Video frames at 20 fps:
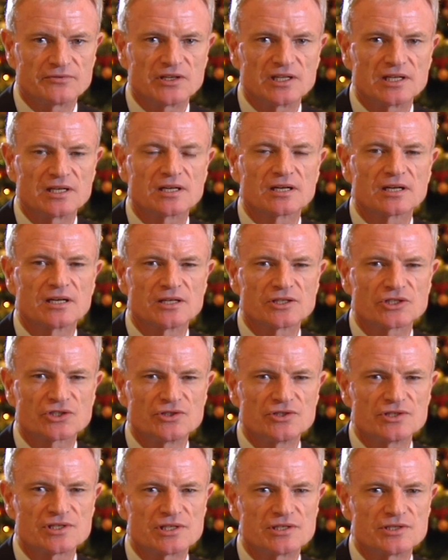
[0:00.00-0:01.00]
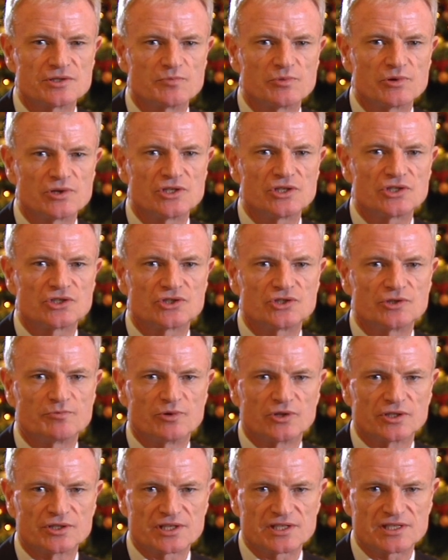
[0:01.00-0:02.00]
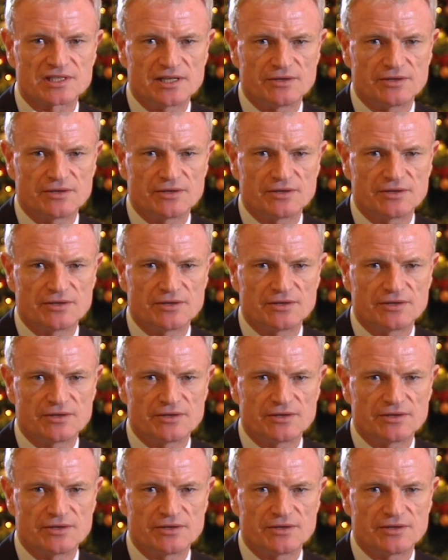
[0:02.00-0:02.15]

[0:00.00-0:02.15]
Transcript: of incursions into British Gibraltar